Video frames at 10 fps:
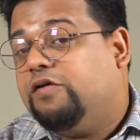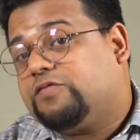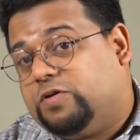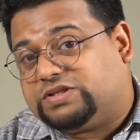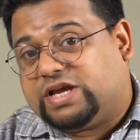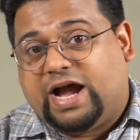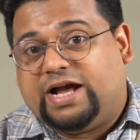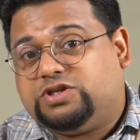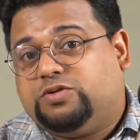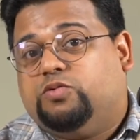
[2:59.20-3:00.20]
Of course,
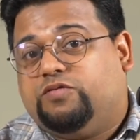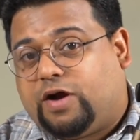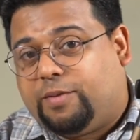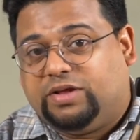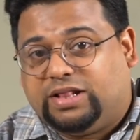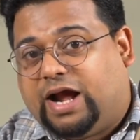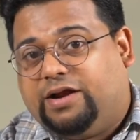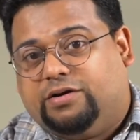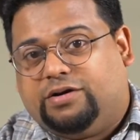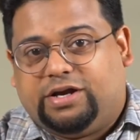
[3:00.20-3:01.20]
as you move up the
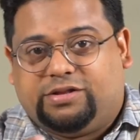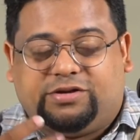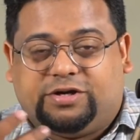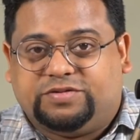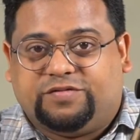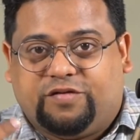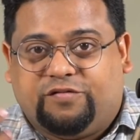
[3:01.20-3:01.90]
ladder in terms of your